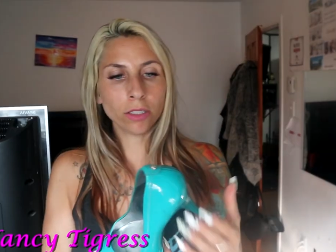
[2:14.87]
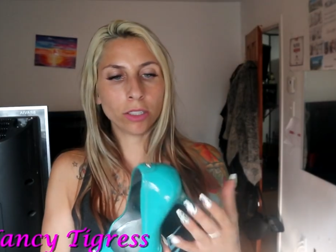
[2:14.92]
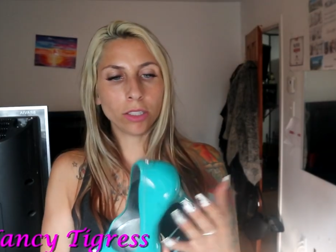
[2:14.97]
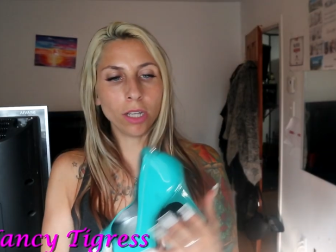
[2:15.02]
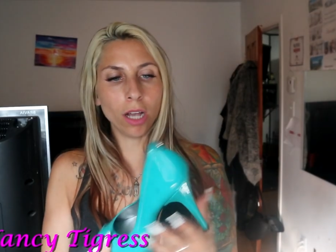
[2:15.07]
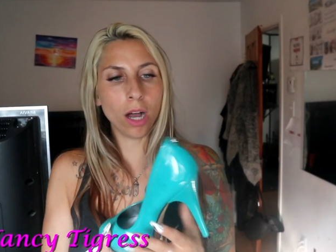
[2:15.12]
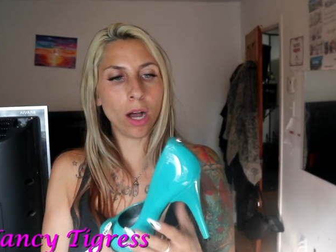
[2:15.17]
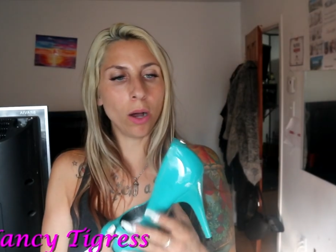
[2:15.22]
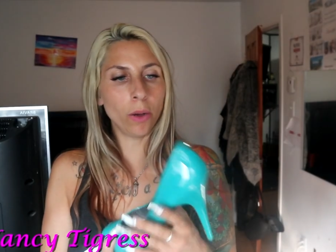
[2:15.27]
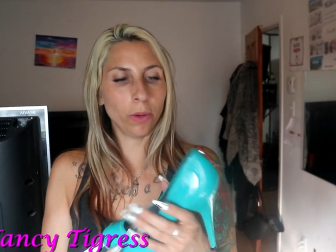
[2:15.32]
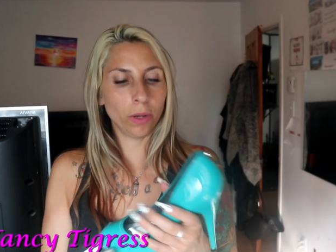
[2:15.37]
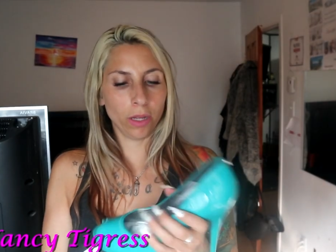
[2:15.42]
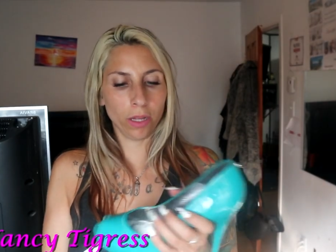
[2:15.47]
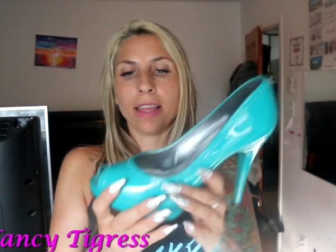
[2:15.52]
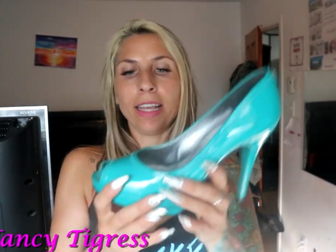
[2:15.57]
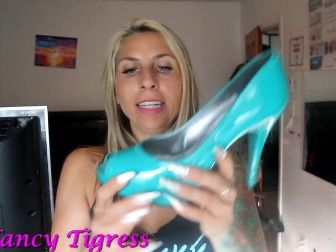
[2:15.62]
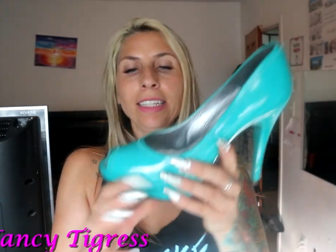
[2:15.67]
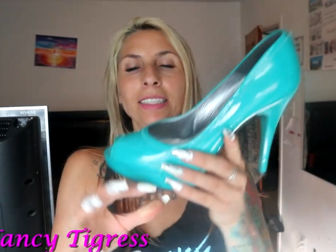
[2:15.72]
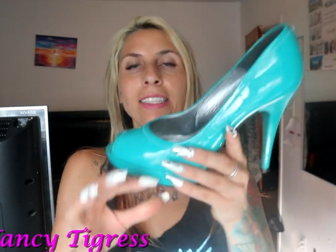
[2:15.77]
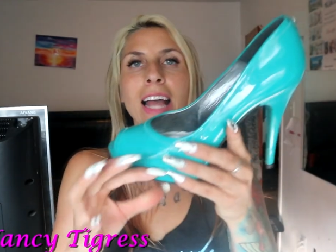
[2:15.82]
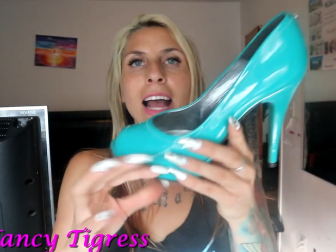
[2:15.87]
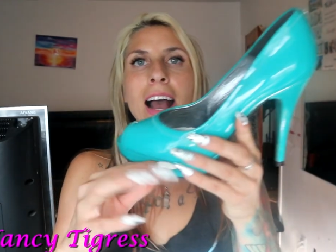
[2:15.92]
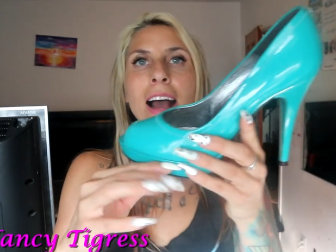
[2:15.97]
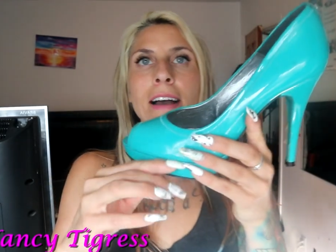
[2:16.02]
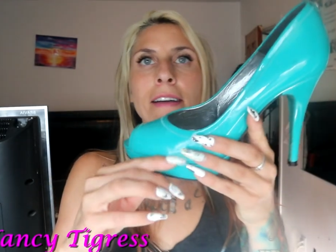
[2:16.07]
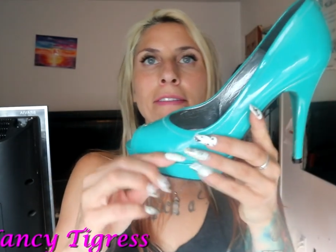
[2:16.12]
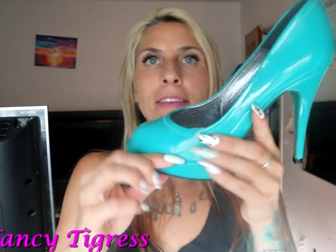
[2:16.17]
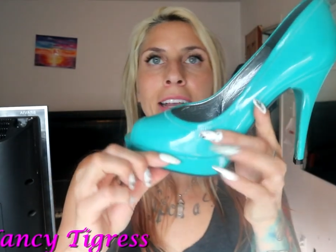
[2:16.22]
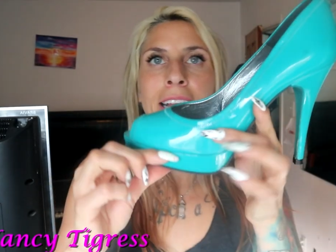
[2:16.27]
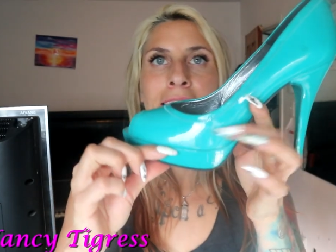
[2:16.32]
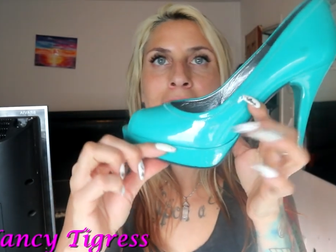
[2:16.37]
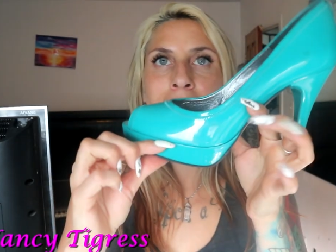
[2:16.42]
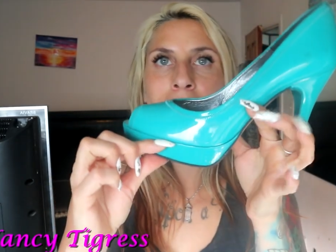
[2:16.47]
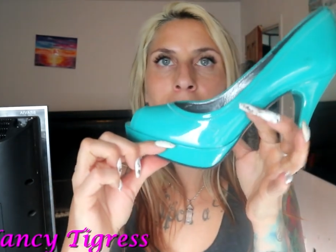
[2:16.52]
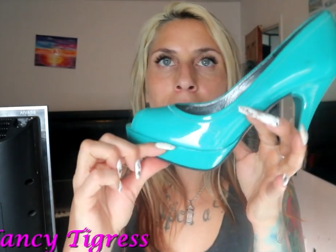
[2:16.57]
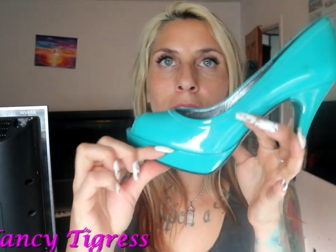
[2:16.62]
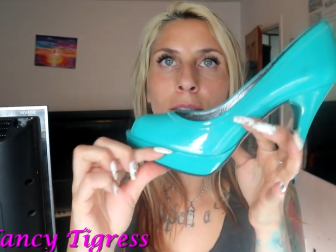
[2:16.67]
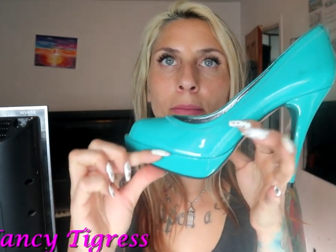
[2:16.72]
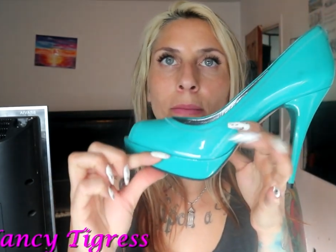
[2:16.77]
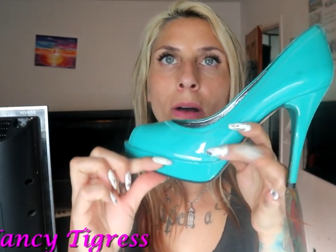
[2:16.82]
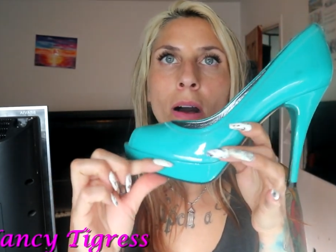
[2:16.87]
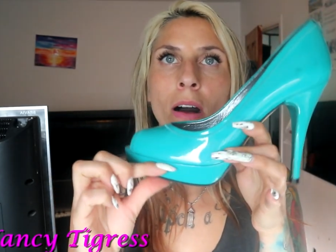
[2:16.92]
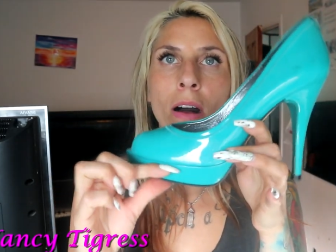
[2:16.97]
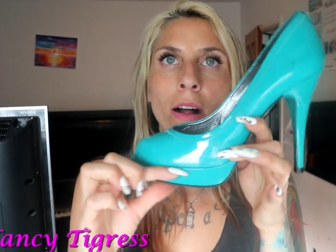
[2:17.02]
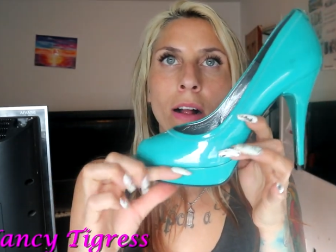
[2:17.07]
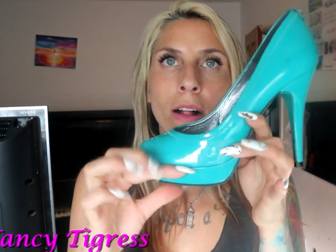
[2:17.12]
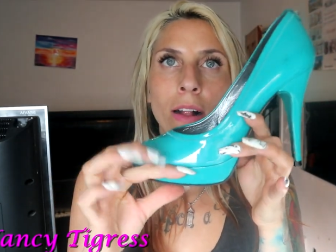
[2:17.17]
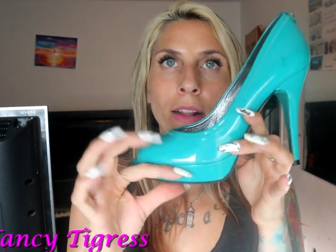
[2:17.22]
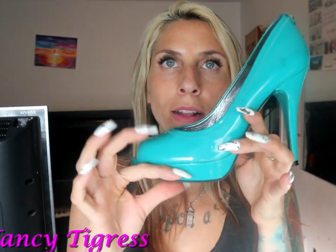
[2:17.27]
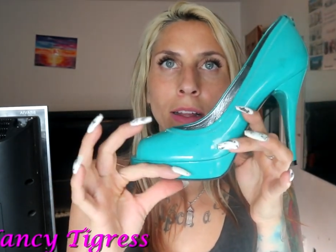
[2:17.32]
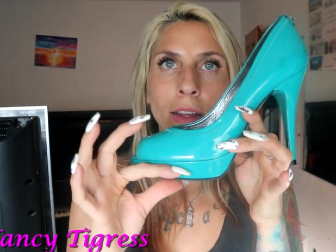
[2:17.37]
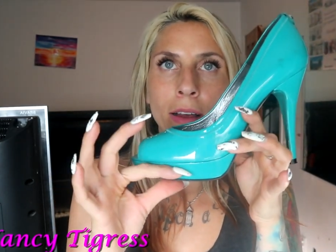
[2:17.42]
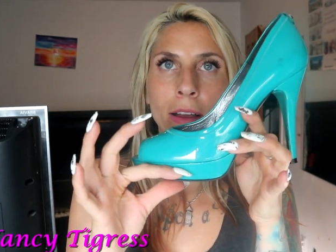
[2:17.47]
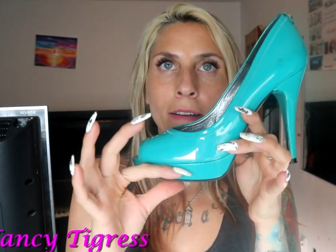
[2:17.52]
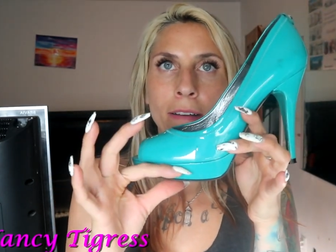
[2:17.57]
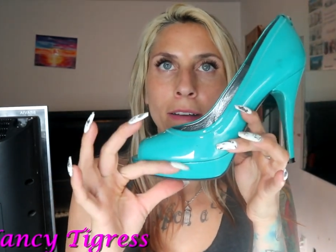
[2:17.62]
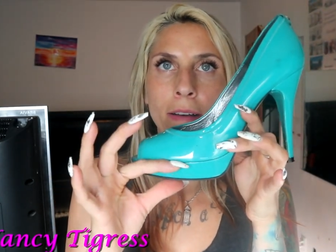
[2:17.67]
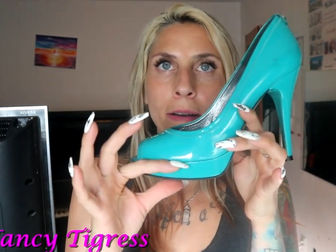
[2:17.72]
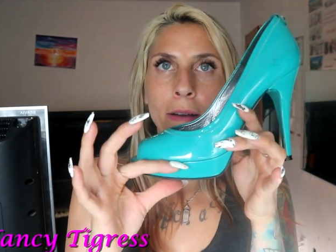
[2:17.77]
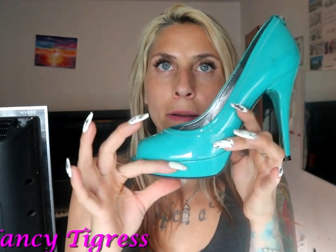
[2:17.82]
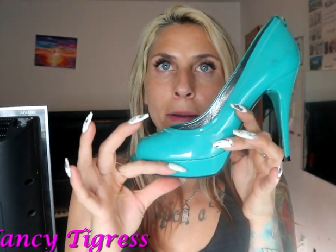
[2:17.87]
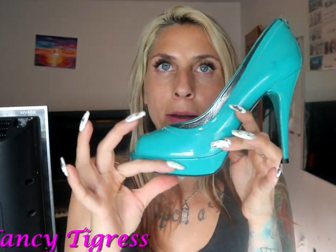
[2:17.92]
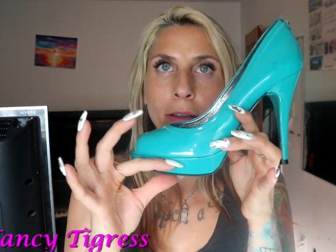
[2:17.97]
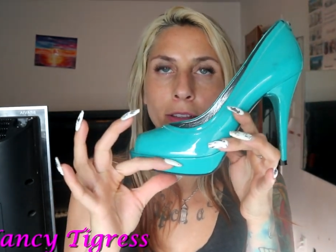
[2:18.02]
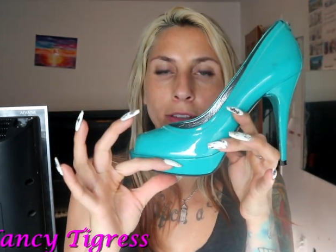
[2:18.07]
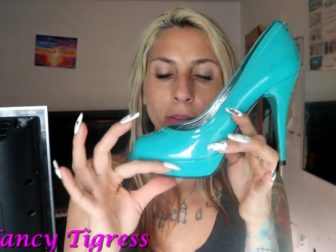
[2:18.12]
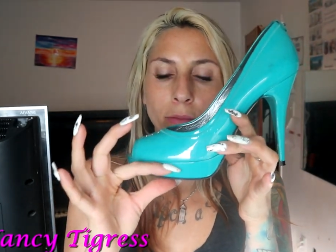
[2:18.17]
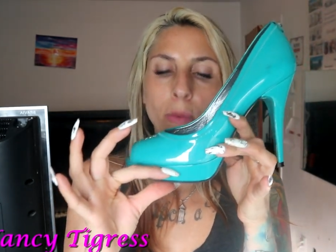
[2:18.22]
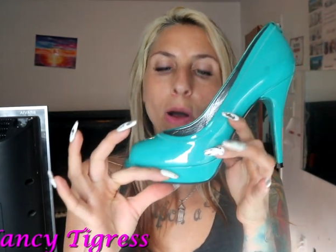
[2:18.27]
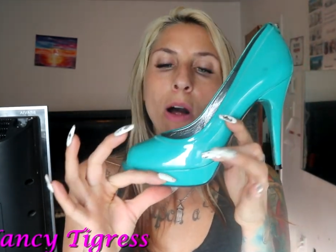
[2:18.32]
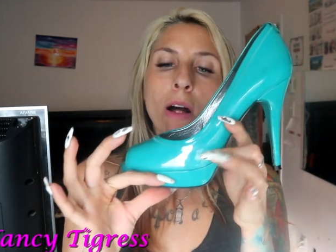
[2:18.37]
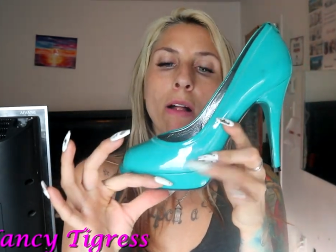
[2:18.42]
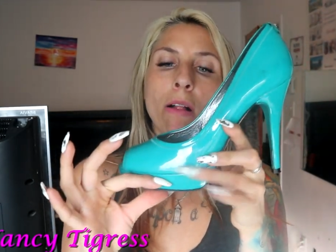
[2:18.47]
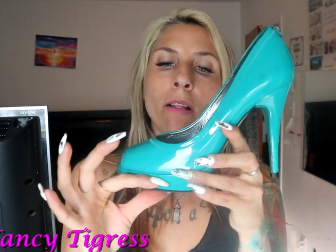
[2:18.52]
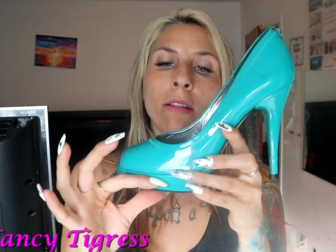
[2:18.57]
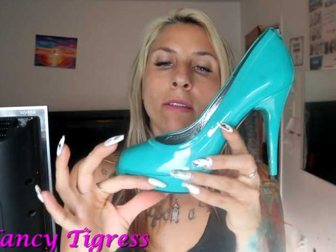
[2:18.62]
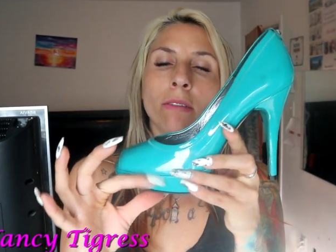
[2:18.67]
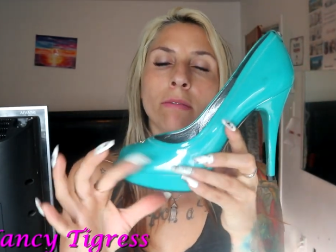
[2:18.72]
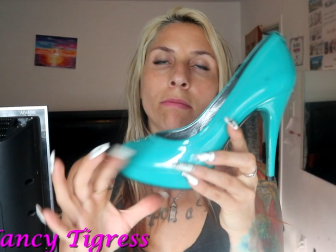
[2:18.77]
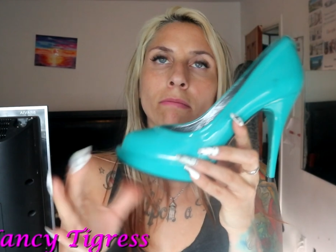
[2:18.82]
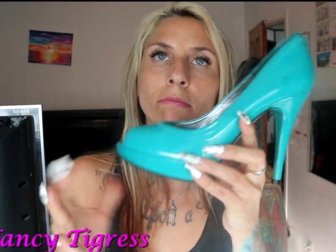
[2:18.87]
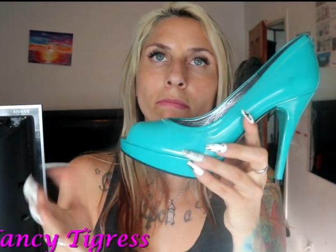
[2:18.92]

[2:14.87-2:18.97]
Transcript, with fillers: so, these have a small, small,